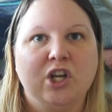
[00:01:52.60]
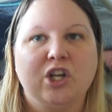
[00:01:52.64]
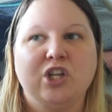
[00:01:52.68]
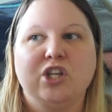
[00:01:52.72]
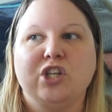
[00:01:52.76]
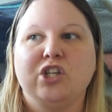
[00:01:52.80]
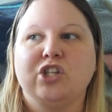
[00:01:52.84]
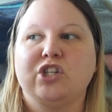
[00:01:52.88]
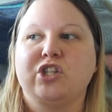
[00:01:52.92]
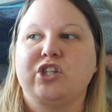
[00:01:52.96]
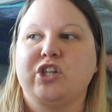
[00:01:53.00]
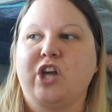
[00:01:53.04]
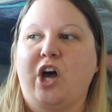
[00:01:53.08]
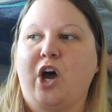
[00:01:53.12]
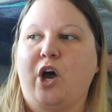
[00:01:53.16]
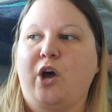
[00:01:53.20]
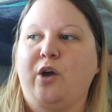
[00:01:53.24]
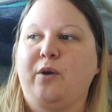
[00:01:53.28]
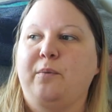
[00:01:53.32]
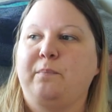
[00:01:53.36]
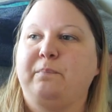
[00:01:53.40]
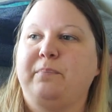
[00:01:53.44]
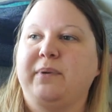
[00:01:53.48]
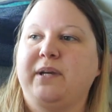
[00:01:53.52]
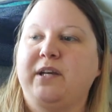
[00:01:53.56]

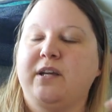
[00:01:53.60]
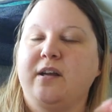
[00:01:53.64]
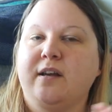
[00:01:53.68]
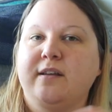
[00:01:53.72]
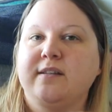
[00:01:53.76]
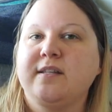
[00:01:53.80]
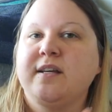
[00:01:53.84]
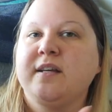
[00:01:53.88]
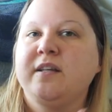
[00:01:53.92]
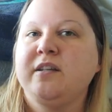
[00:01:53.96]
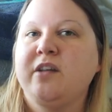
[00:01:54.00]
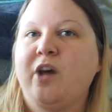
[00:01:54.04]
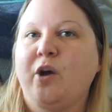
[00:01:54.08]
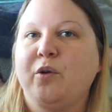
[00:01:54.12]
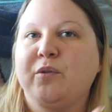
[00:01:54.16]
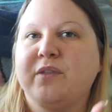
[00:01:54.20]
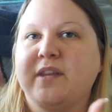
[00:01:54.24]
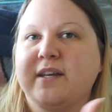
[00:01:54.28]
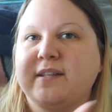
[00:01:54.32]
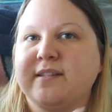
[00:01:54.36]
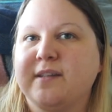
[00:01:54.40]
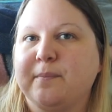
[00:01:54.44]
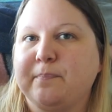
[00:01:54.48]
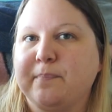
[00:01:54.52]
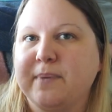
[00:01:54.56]
So because I know
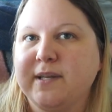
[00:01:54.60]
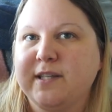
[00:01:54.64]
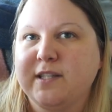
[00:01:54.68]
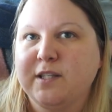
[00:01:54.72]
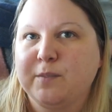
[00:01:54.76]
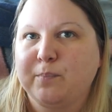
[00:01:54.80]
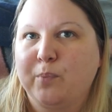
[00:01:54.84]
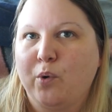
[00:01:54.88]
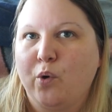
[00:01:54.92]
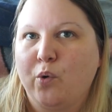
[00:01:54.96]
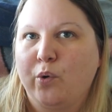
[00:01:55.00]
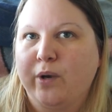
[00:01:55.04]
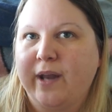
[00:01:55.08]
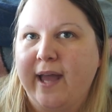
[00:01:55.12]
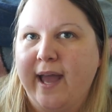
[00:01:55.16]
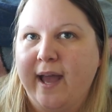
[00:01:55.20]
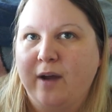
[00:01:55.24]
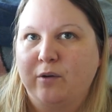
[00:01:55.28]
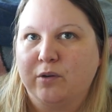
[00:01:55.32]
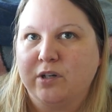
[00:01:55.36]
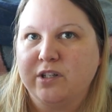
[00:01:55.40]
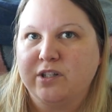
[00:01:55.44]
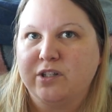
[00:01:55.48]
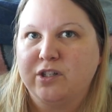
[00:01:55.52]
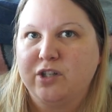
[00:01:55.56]
there's a Mistborn
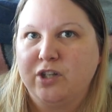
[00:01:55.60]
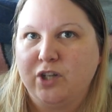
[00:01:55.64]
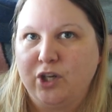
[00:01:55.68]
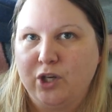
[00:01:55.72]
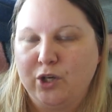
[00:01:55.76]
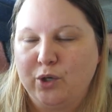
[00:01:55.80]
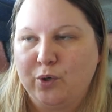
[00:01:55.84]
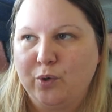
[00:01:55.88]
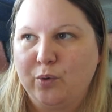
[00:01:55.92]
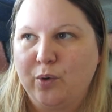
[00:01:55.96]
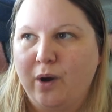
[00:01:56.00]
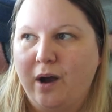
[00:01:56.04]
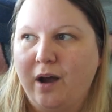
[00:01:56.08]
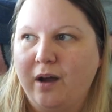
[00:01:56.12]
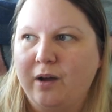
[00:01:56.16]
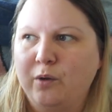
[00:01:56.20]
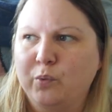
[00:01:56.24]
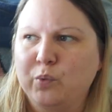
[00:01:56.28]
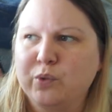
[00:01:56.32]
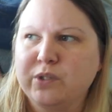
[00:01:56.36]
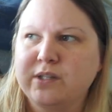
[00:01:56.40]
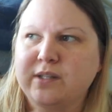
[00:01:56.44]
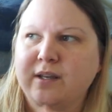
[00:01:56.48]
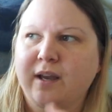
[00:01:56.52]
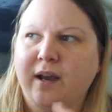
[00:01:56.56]
era too, I
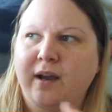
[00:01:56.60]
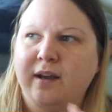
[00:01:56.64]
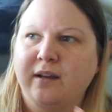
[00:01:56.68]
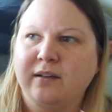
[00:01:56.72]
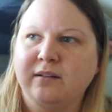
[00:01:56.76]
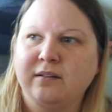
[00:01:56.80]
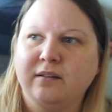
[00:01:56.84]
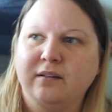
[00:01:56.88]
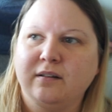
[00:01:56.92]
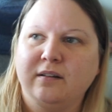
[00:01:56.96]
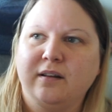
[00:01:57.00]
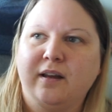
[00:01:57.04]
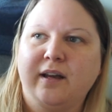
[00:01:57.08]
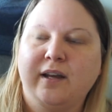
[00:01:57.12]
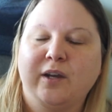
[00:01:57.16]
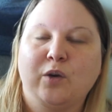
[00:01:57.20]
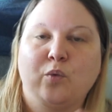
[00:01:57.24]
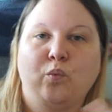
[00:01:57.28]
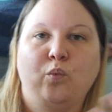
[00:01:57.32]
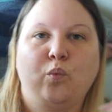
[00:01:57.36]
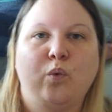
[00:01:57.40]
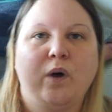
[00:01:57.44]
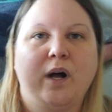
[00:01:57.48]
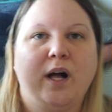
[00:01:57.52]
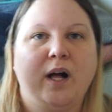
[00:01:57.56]
was kind of like,
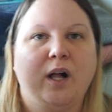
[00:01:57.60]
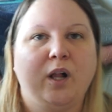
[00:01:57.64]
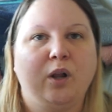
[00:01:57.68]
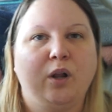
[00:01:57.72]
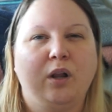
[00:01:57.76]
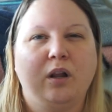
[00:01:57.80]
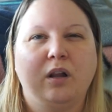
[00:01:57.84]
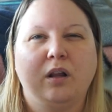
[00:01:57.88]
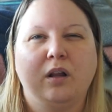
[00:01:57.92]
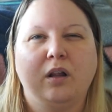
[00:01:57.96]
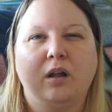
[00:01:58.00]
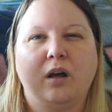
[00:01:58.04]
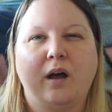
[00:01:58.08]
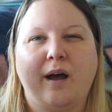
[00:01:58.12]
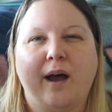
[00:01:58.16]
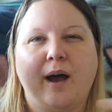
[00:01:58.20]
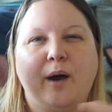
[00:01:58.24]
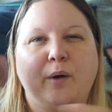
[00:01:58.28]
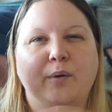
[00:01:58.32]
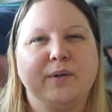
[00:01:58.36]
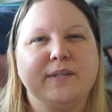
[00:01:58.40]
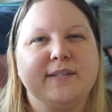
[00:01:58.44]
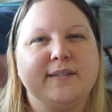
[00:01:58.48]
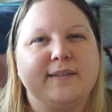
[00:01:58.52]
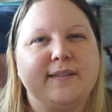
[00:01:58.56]
well, how
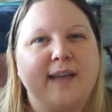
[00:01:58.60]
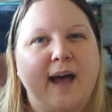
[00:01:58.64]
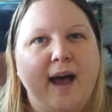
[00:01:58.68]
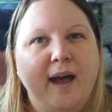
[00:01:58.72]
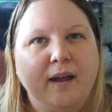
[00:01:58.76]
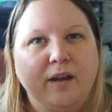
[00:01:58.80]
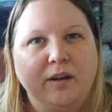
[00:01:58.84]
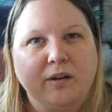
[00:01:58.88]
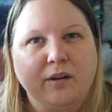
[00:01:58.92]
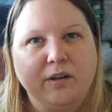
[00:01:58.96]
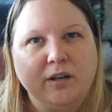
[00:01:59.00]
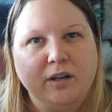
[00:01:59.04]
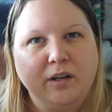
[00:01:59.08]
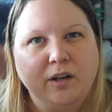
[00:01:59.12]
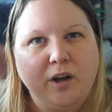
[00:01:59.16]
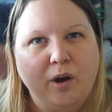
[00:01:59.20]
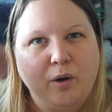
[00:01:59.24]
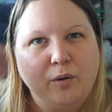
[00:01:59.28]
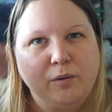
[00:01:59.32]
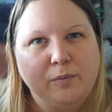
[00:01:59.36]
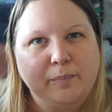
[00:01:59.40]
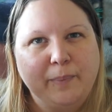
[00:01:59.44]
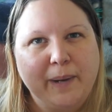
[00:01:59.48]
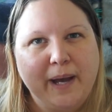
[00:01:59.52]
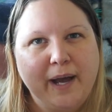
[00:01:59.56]
is that gonna
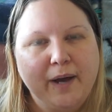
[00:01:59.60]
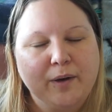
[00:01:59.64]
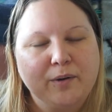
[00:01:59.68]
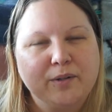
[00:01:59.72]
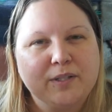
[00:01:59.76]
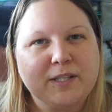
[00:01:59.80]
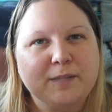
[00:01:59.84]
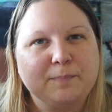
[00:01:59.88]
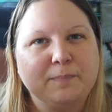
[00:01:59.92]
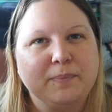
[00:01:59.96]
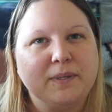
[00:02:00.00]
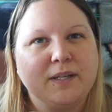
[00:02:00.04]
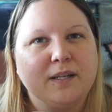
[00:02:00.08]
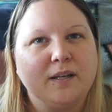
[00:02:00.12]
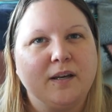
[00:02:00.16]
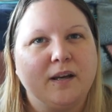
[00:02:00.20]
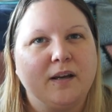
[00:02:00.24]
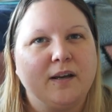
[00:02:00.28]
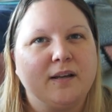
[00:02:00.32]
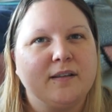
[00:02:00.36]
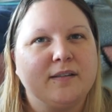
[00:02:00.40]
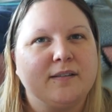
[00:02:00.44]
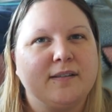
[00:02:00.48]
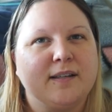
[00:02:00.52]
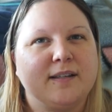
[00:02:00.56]
go about?
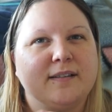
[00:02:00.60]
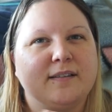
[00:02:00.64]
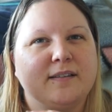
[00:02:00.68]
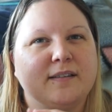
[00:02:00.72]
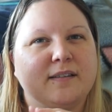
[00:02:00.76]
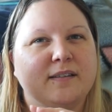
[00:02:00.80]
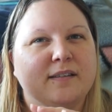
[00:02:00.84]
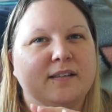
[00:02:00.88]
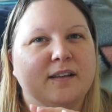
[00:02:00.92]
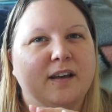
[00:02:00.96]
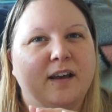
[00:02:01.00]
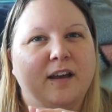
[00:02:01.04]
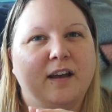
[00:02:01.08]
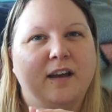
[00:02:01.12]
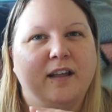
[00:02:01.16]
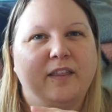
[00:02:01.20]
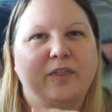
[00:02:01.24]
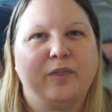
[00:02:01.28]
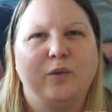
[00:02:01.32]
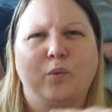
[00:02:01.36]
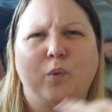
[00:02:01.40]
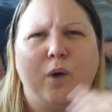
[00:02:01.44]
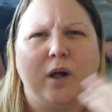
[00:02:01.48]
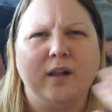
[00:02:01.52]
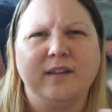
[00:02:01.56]
Because it's,
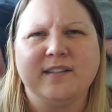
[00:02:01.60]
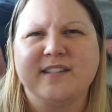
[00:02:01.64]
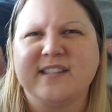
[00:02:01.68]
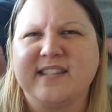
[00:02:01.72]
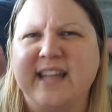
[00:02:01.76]
the world is